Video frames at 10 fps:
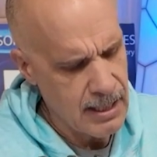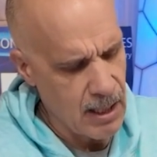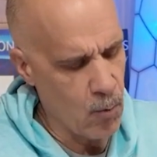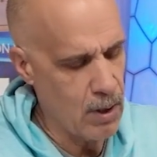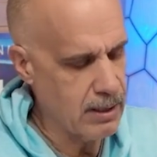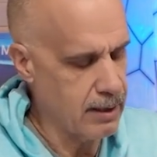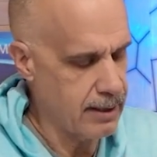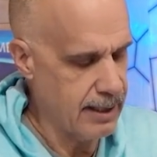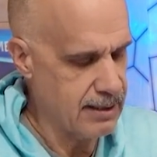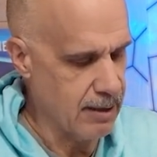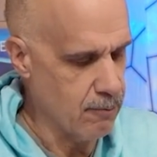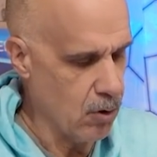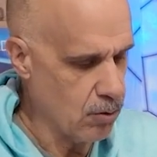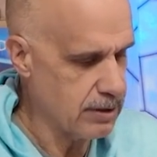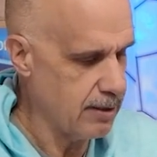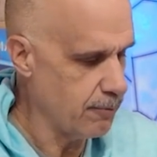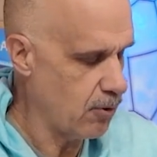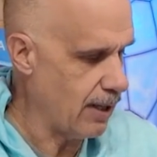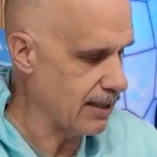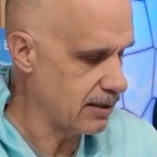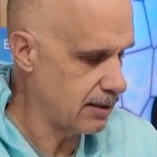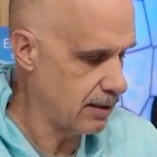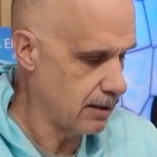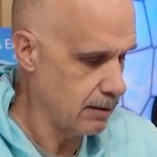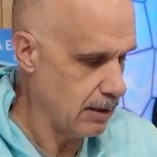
Now, one of the things that most impressed